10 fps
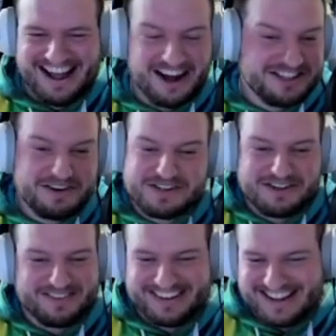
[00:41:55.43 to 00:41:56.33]
I told
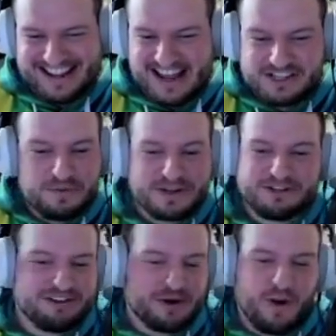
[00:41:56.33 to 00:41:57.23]
you, it's
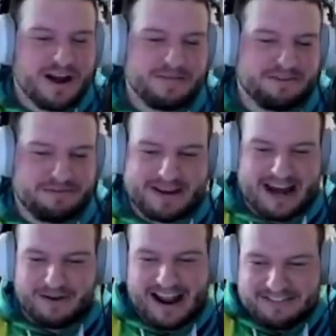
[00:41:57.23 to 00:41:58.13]
almost a requirement for me
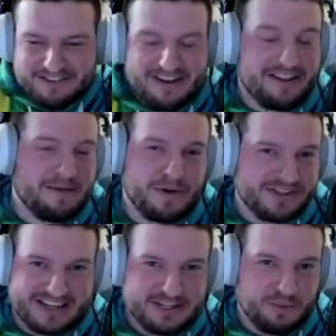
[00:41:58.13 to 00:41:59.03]
now. I have to fail that
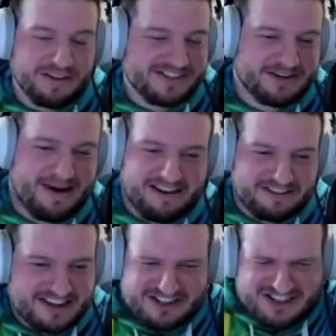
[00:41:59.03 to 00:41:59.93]
boss at least once in a
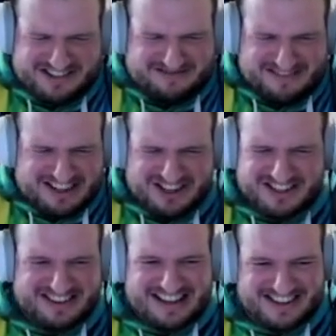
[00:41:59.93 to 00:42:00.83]
marathon. It's just
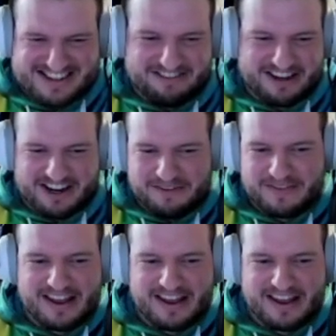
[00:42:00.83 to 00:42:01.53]
necessary, you know?